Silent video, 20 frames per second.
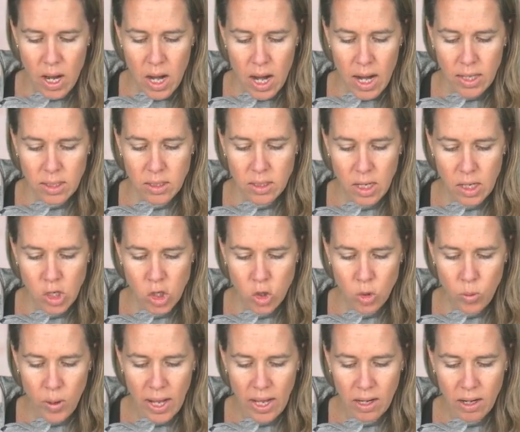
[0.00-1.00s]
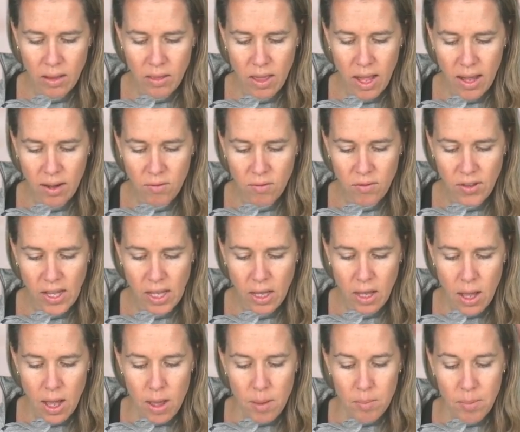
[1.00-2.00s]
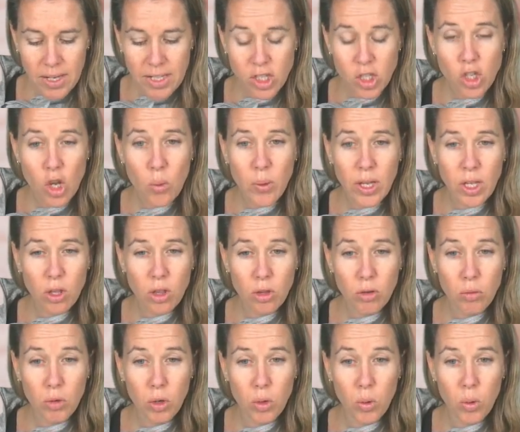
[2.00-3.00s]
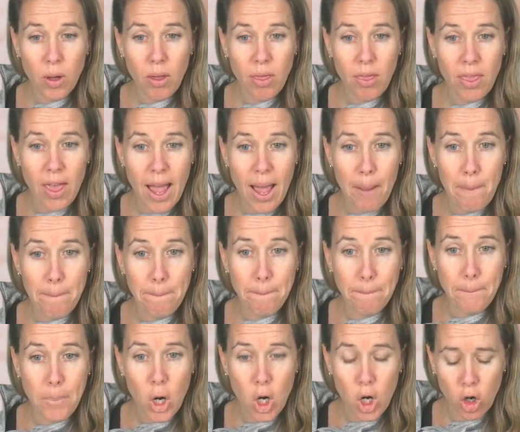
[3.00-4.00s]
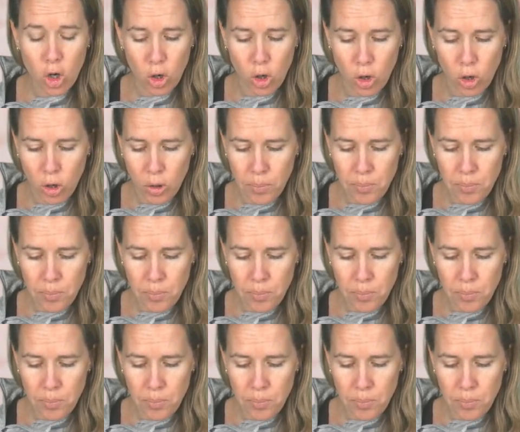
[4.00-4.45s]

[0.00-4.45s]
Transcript: accentuate that V by sewing through that pearl.